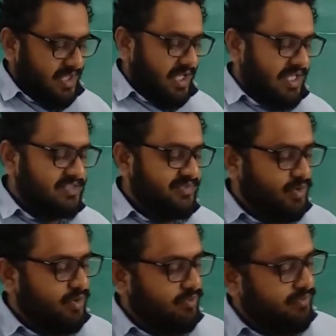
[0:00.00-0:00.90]
As we
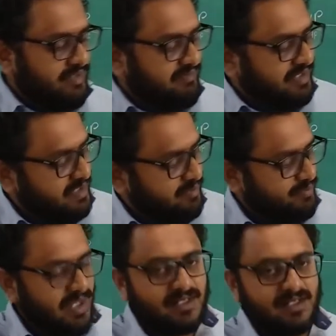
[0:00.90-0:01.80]
know, when we keep
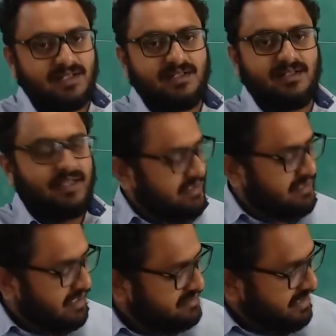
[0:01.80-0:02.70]
parallel in
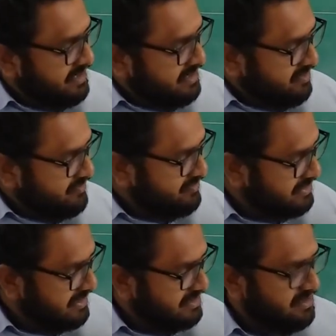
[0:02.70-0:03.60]
that side, we will
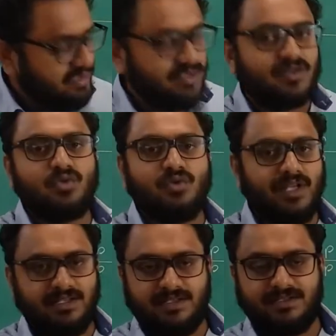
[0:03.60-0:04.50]
get the true
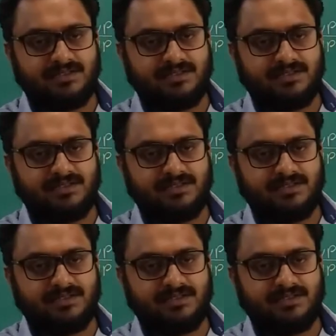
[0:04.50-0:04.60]
length.